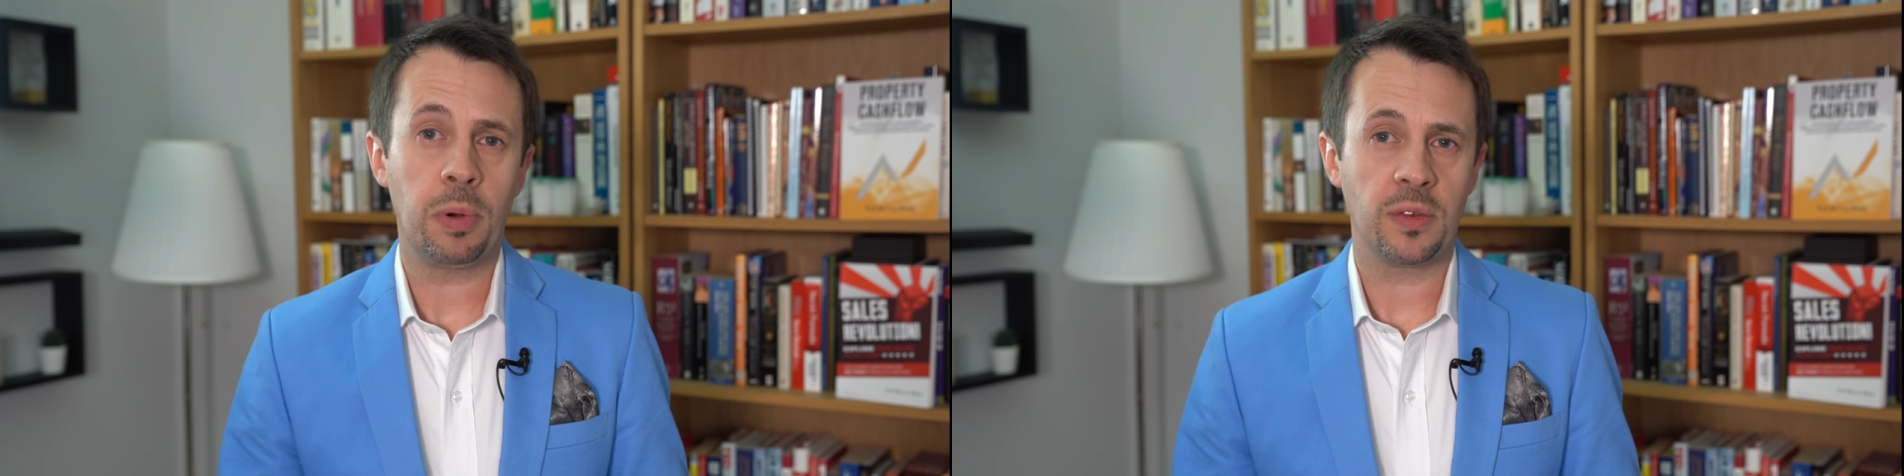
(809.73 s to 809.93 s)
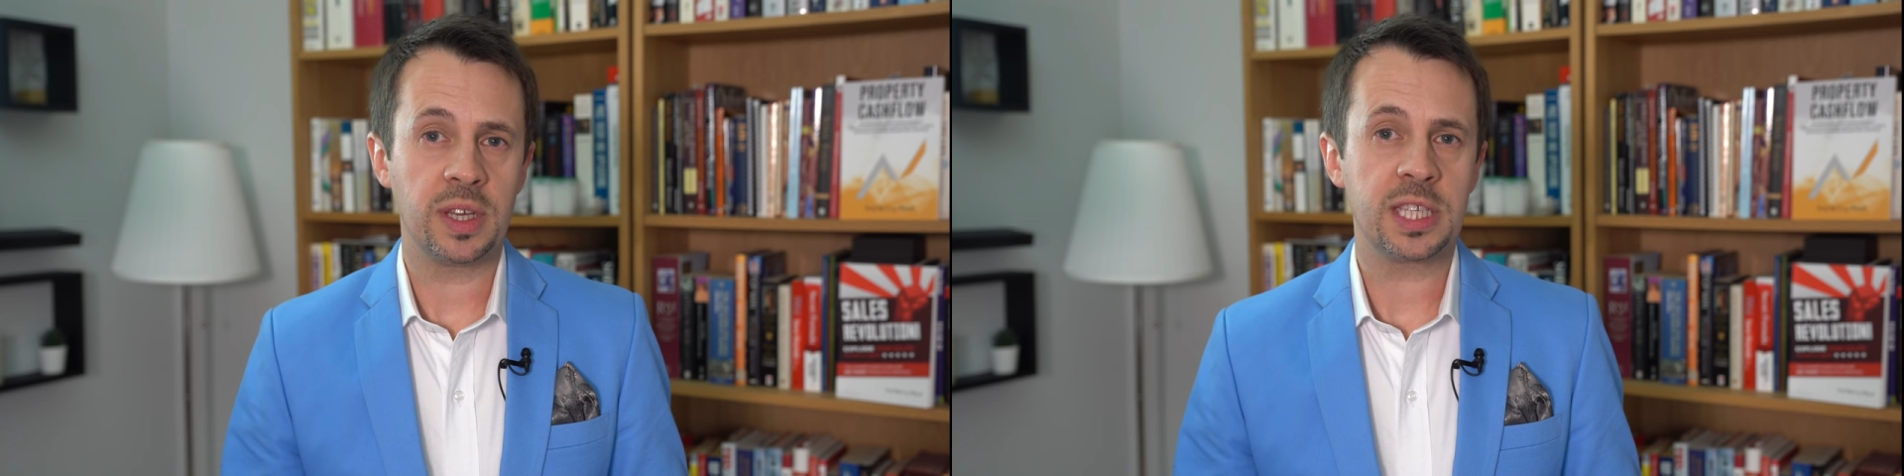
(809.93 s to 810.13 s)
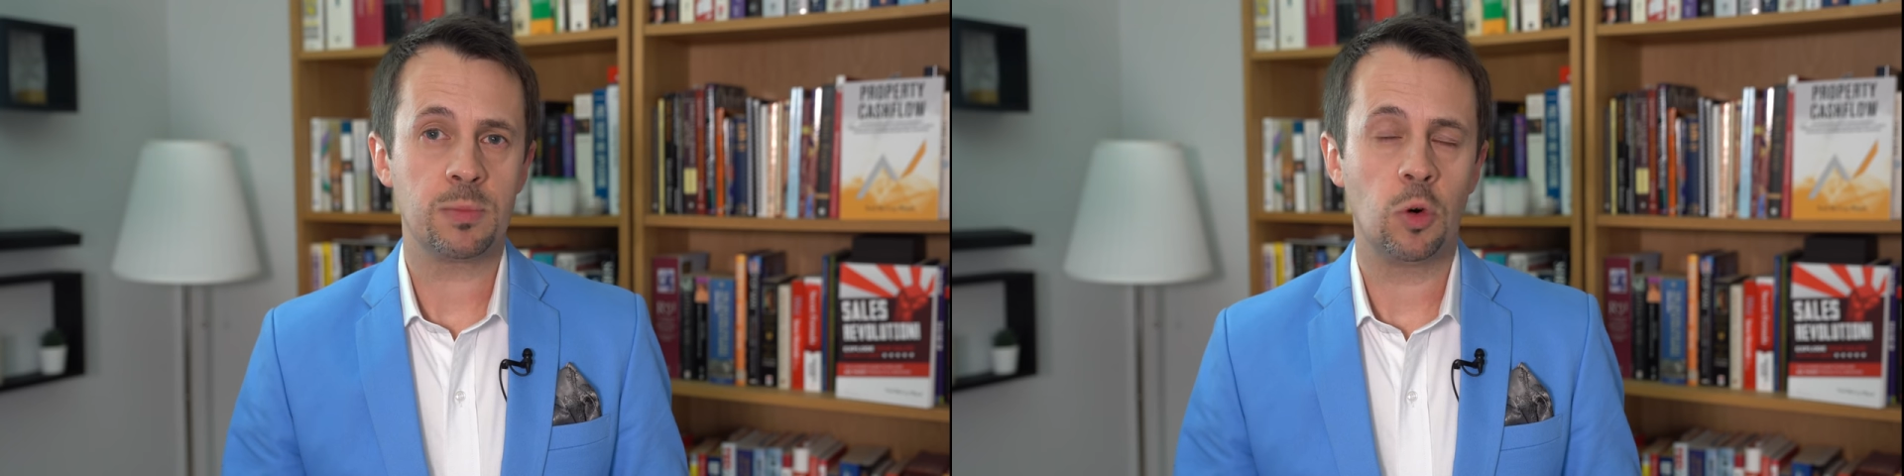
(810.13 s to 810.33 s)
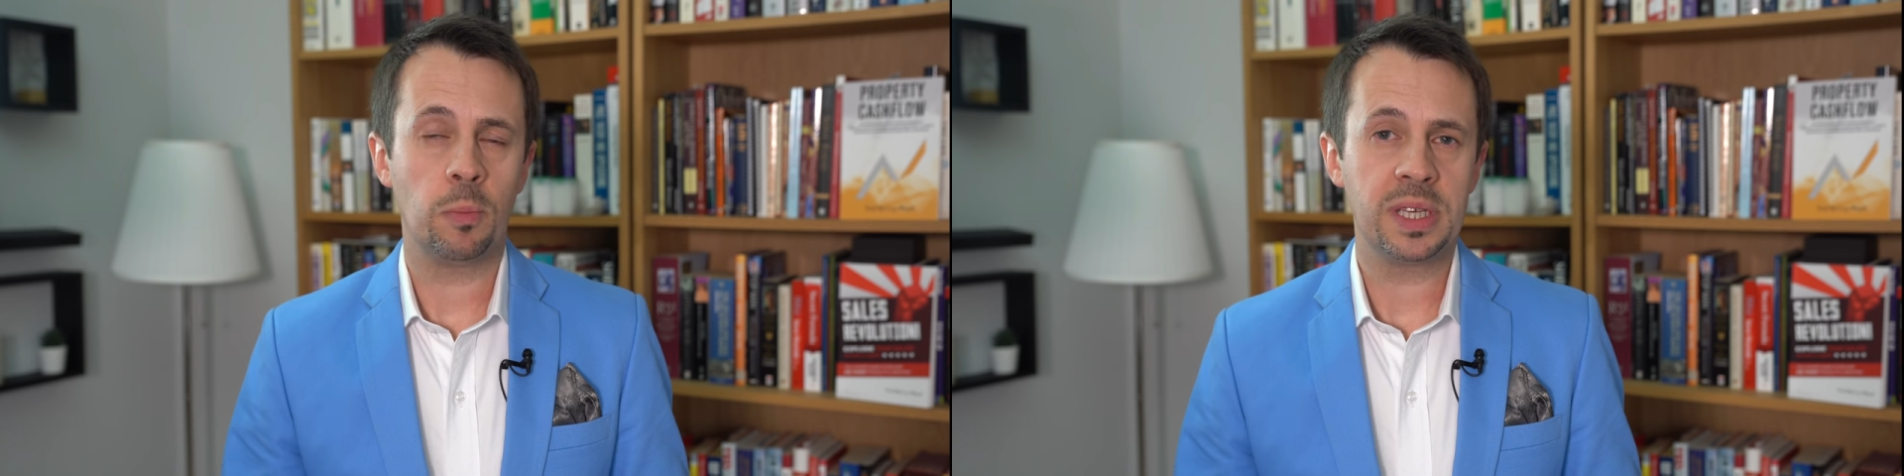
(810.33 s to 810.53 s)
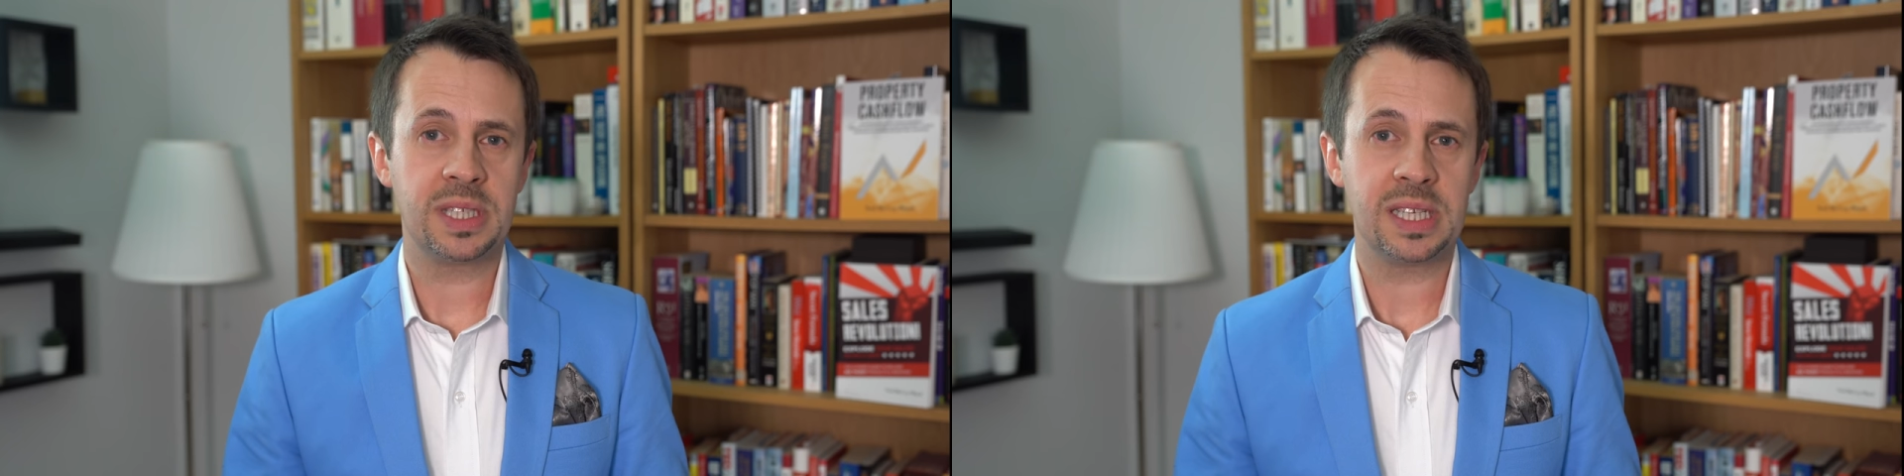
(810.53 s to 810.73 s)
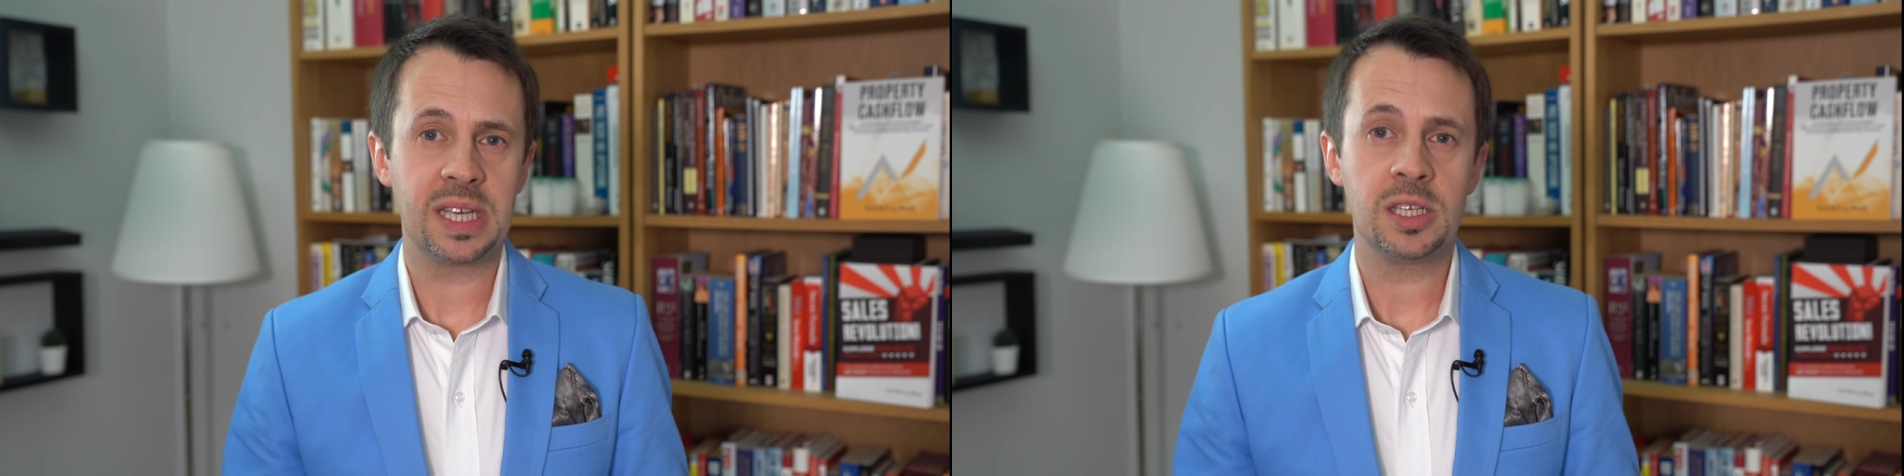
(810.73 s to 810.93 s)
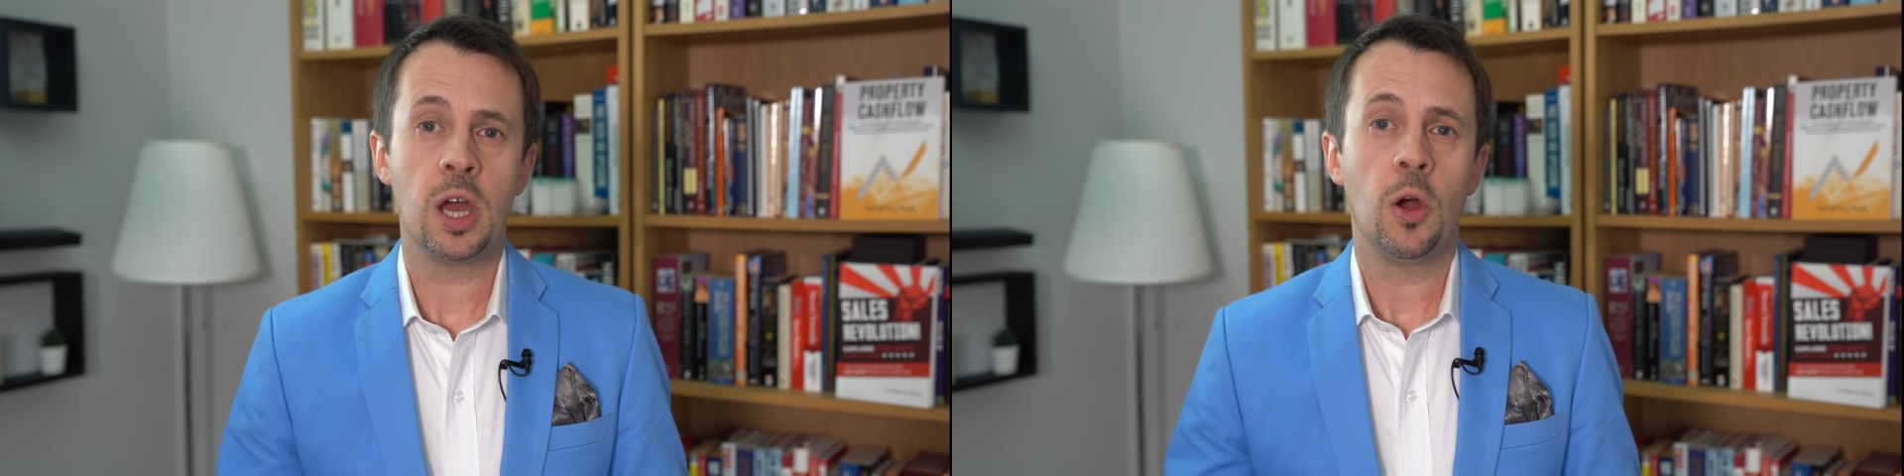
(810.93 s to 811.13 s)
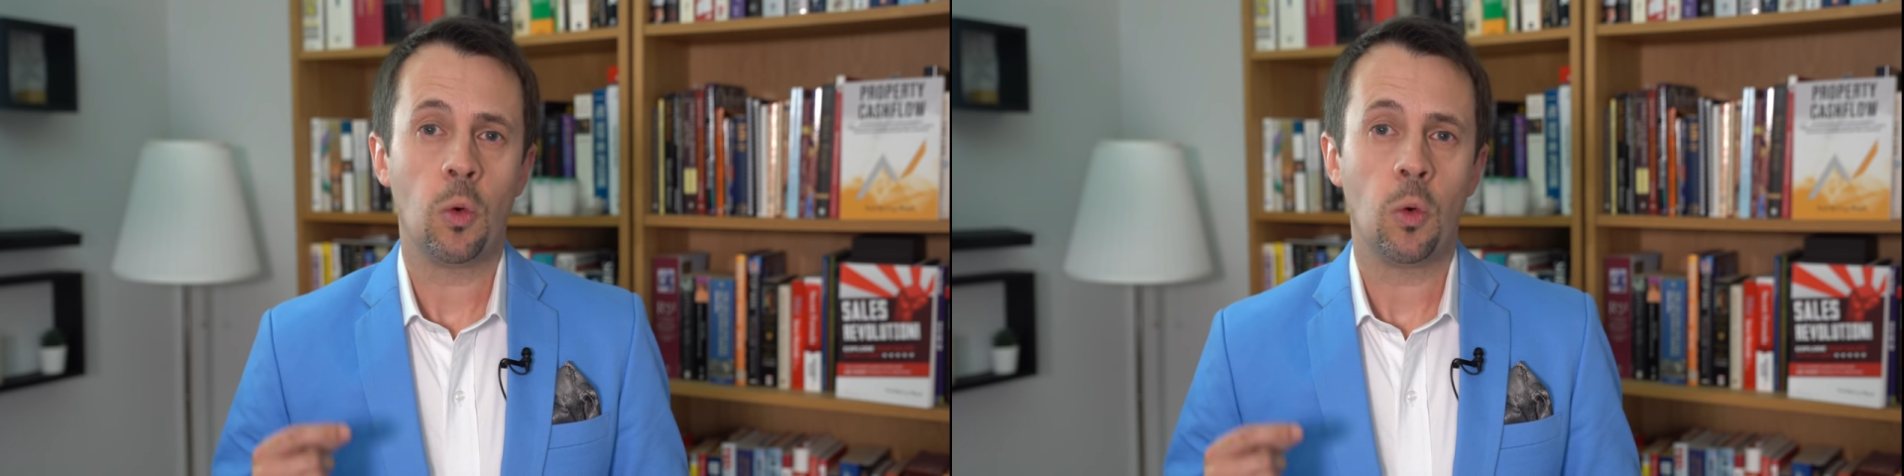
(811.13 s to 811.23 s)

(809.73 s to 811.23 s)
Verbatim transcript: by these small businesses,